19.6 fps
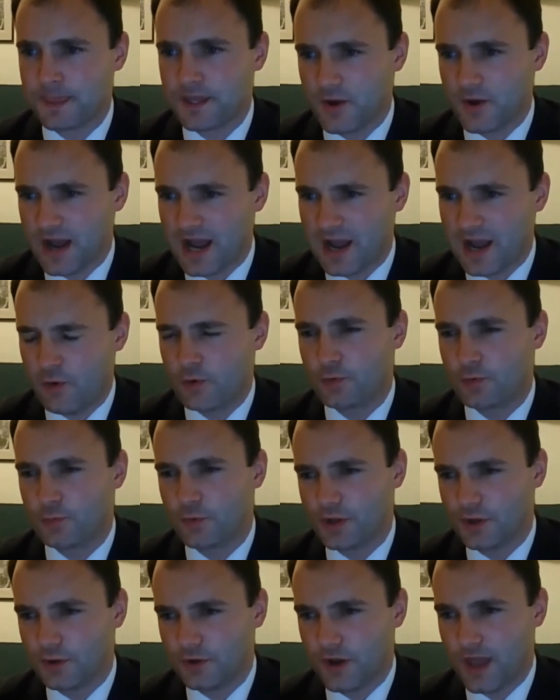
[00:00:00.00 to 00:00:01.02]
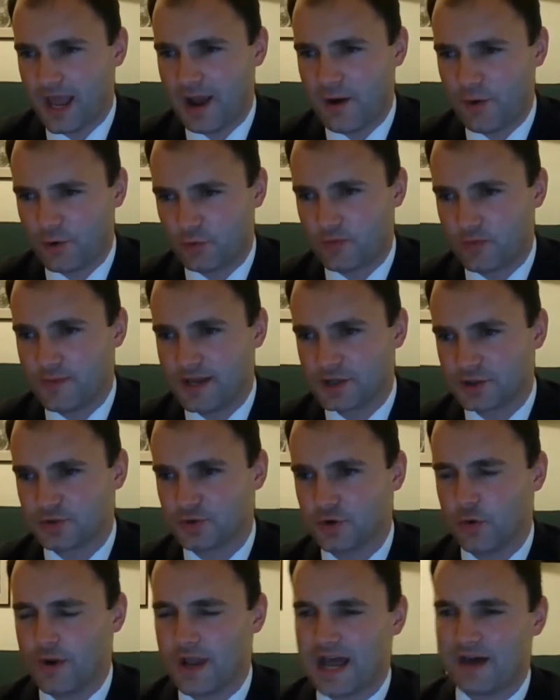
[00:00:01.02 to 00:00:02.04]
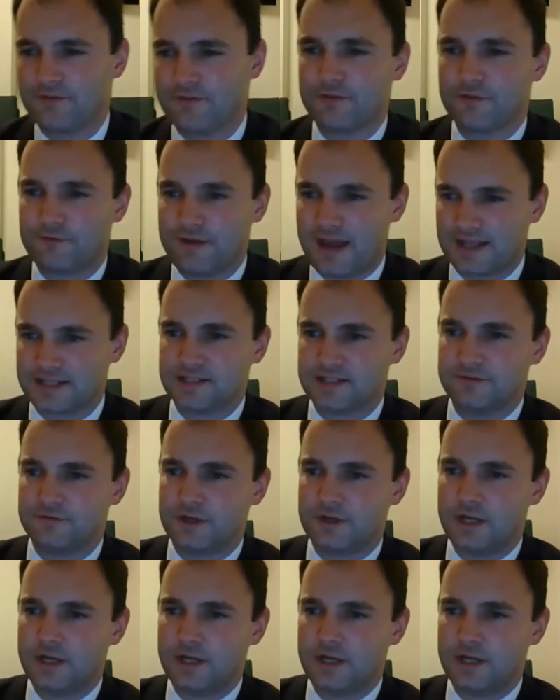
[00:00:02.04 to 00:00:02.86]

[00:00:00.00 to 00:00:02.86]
how can we make sure we have an effective